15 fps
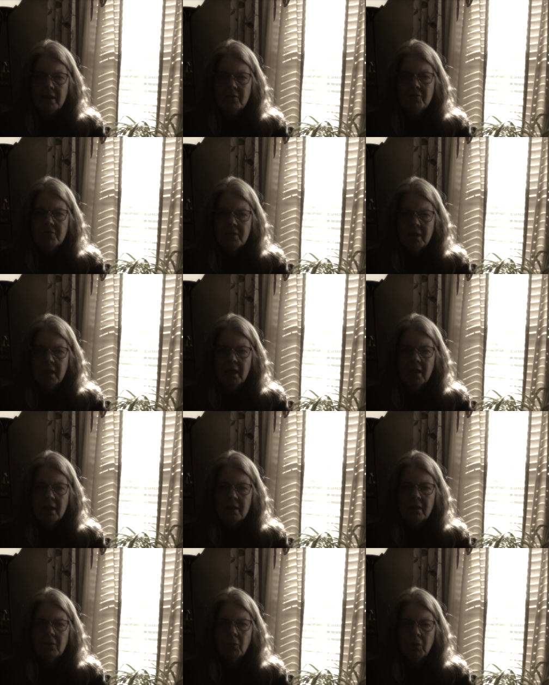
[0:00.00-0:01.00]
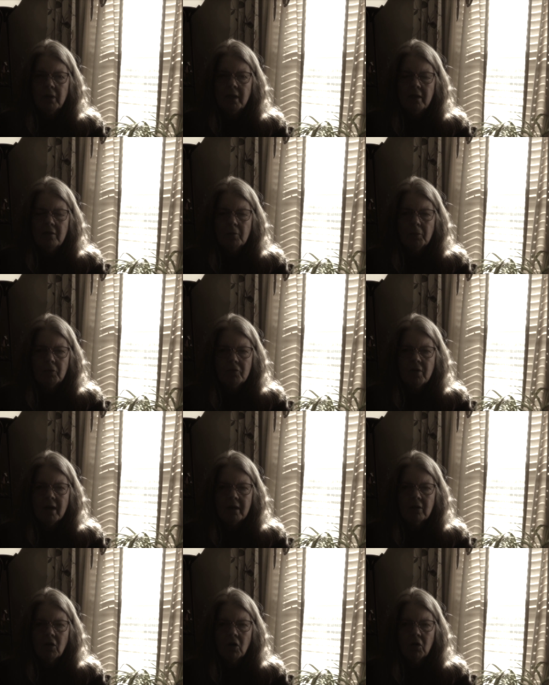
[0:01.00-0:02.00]
needs to end. We need to
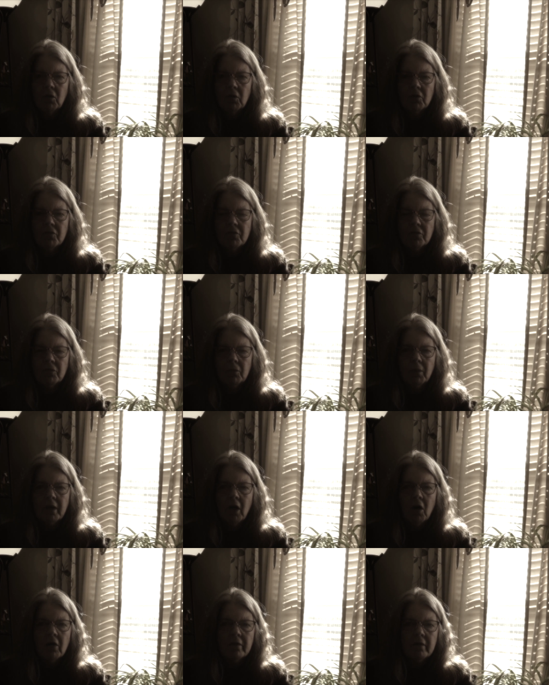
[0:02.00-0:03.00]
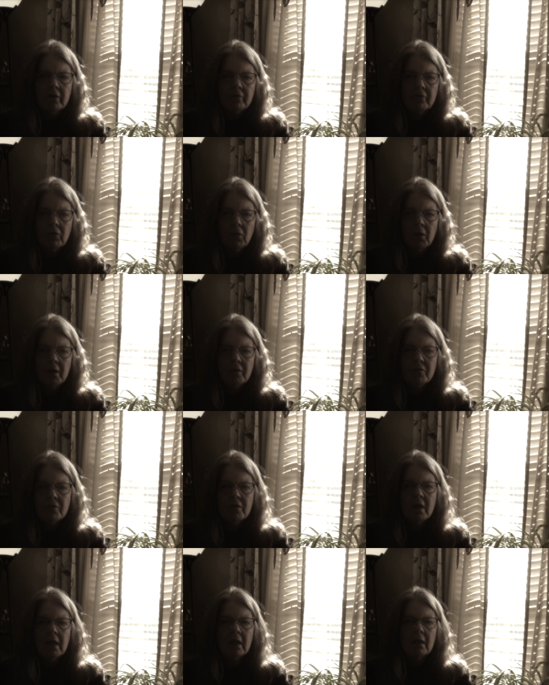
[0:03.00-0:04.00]
protect our horses. We are their
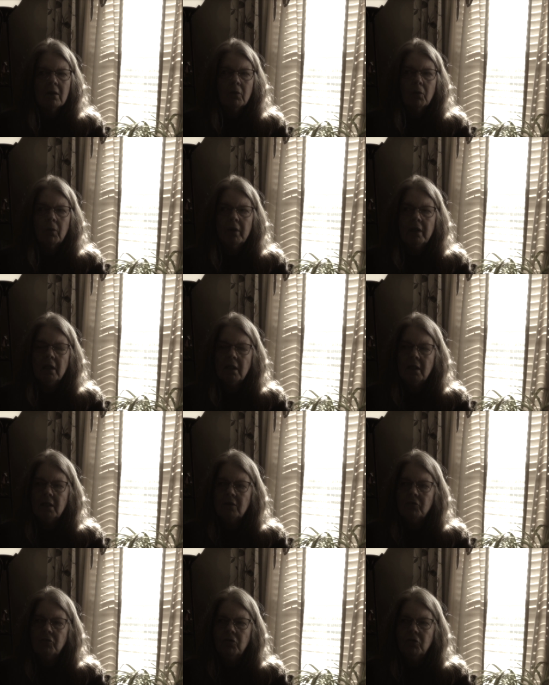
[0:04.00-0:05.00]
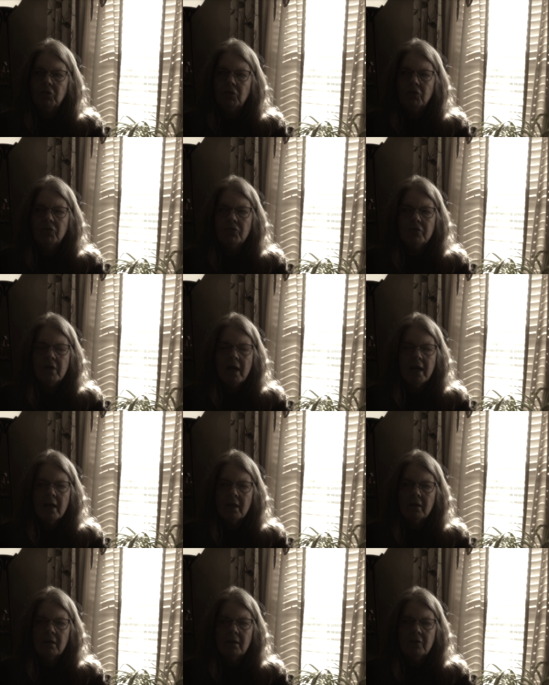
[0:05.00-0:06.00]
voice. We need to
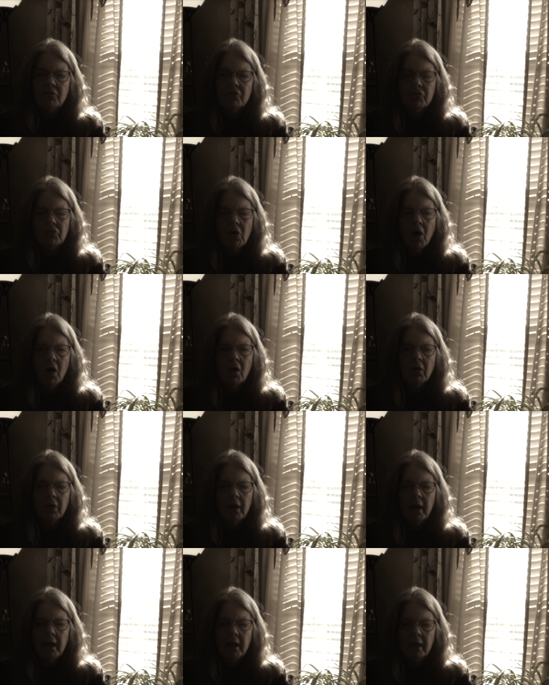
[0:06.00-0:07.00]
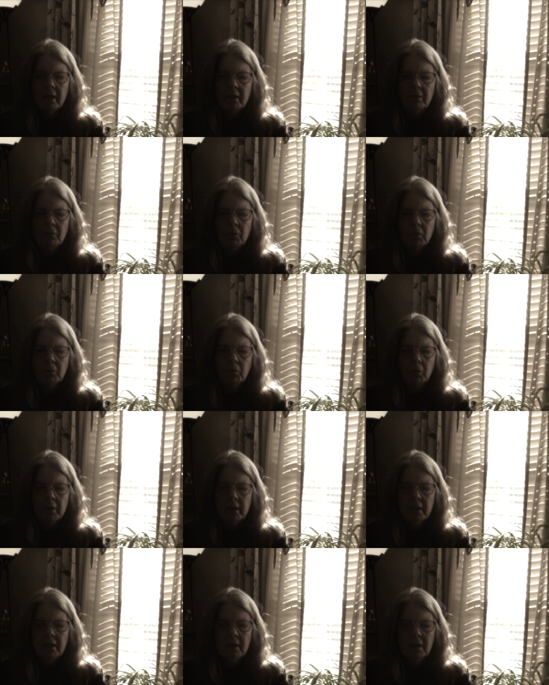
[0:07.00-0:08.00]
stand strong. And when
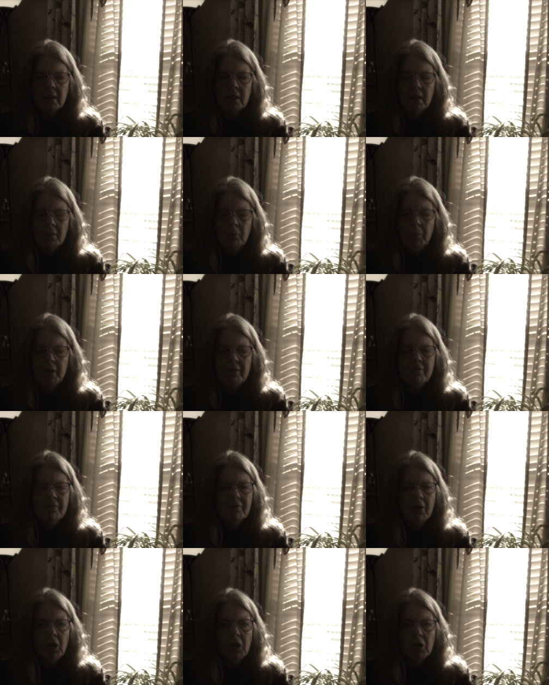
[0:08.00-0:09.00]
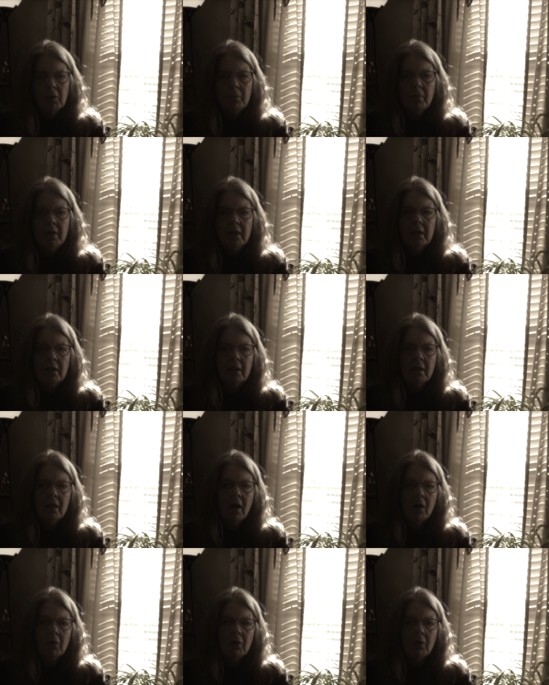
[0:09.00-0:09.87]
we be firm in